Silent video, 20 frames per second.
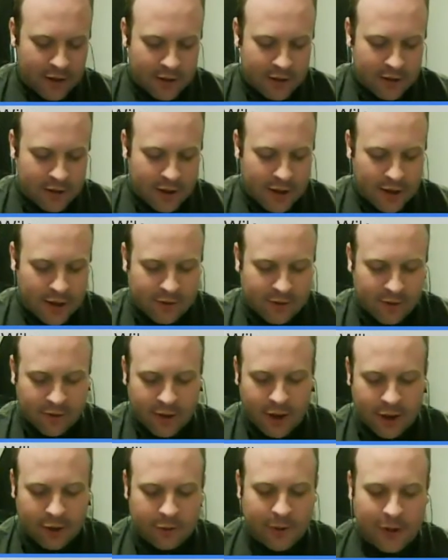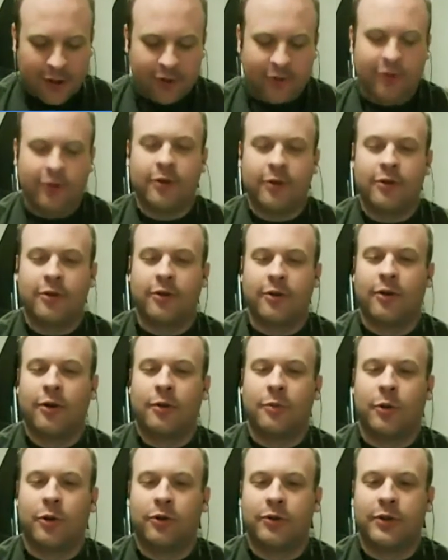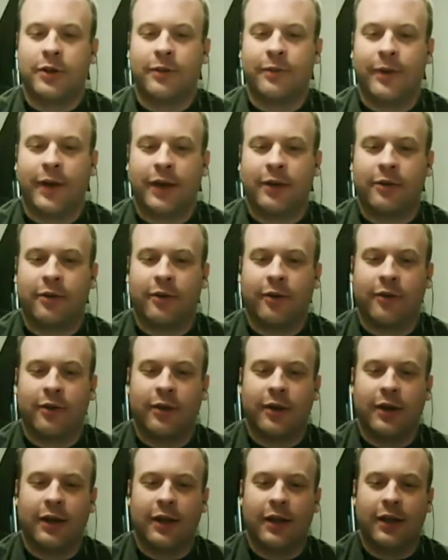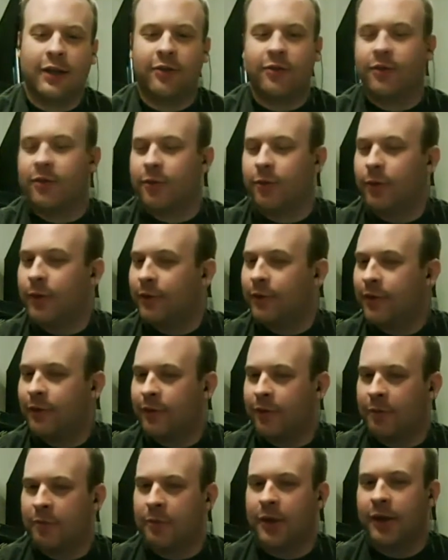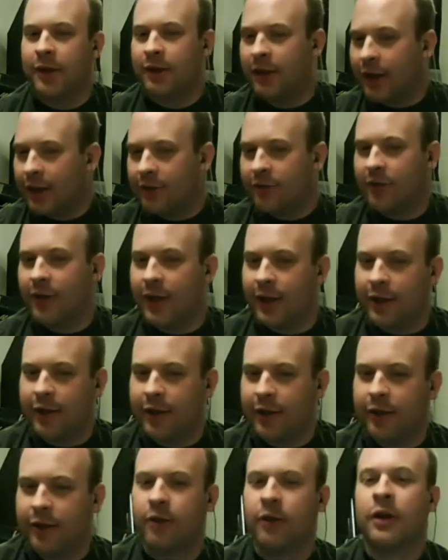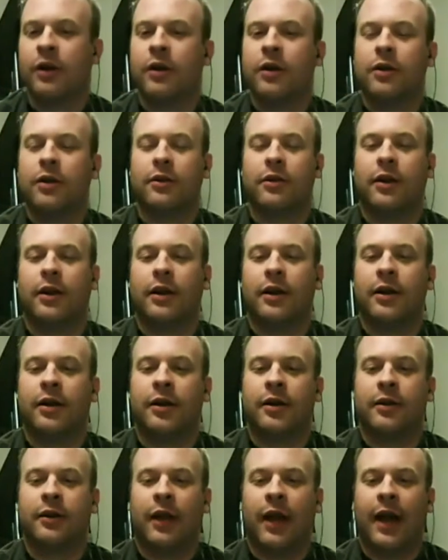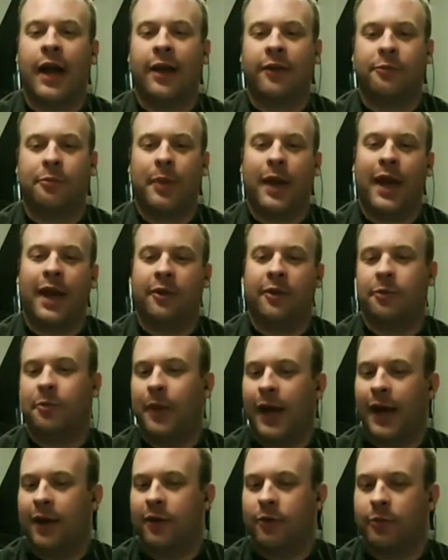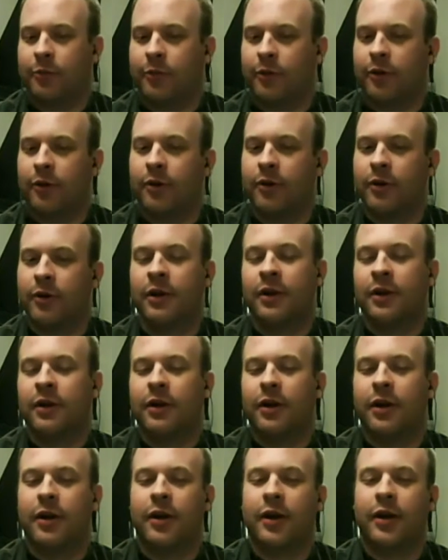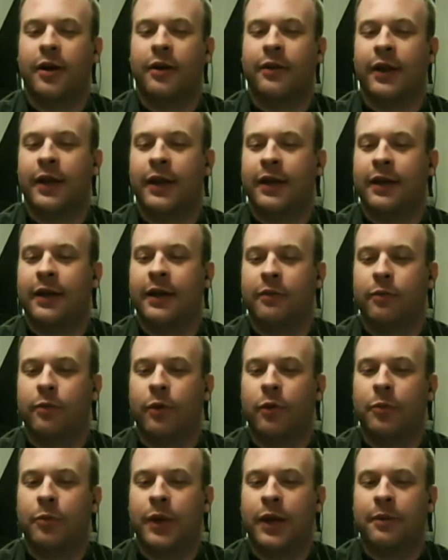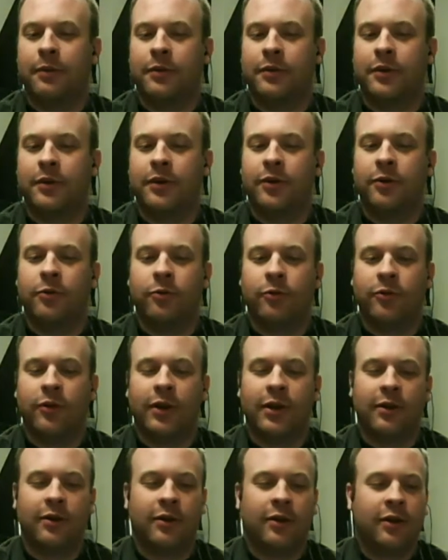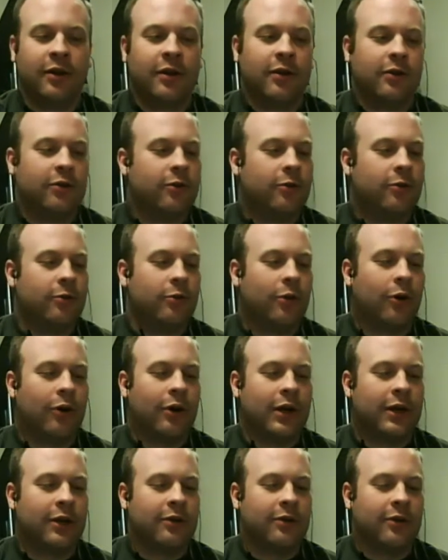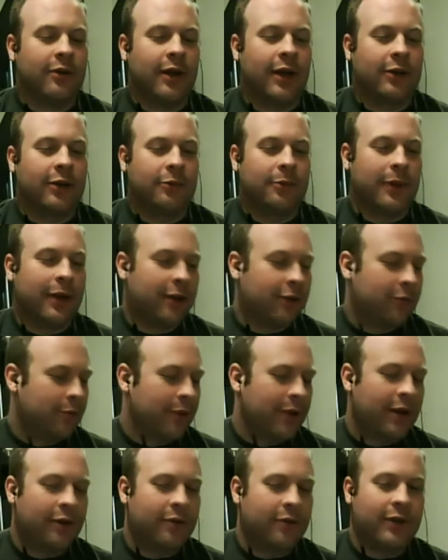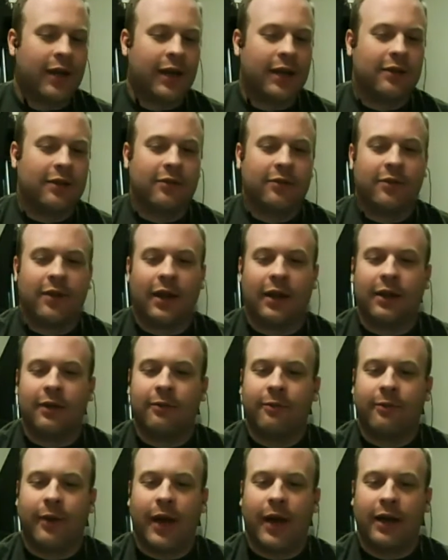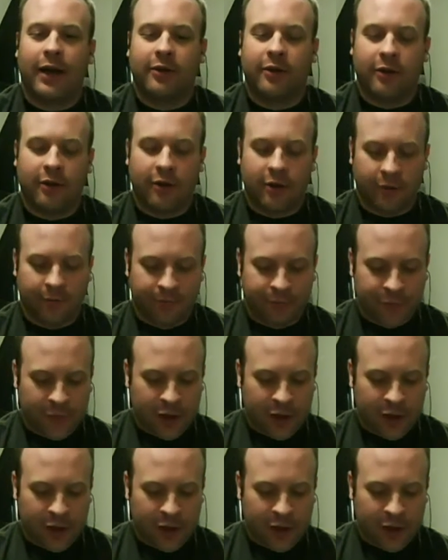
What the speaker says: in the case of LastPass, you can turn on multi-factor authentication. So even if somebody does get your LastPass password, they won't be able to use it to log into LastPass without that second factor.